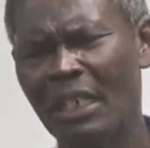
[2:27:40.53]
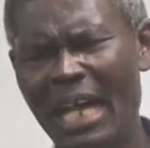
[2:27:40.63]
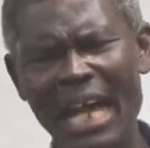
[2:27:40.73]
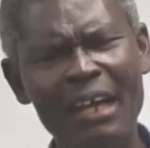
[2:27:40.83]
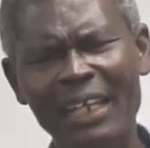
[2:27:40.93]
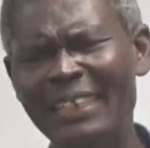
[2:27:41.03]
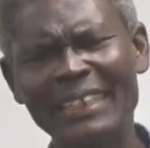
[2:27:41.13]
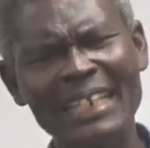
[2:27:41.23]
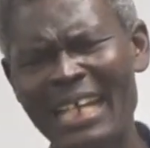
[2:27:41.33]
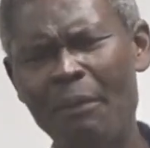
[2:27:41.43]
Let
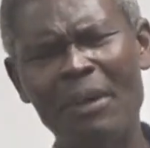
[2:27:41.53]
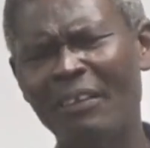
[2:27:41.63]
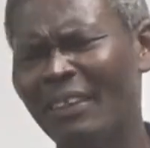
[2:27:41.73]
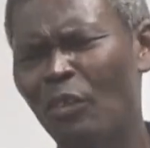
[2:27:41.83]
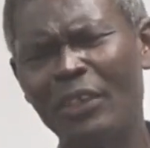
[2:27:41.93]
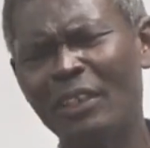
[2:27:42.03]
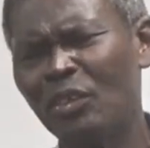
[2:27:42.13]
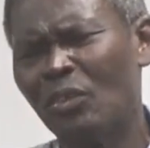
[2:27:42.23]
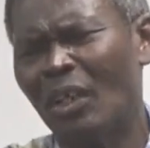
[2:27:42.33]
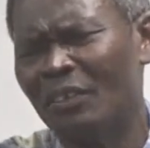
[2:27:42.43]
it come out the way
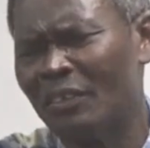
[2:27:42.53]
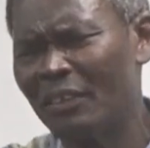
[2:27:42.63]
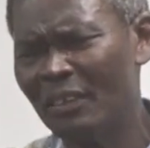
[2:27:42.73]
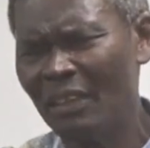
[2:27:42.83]
you want.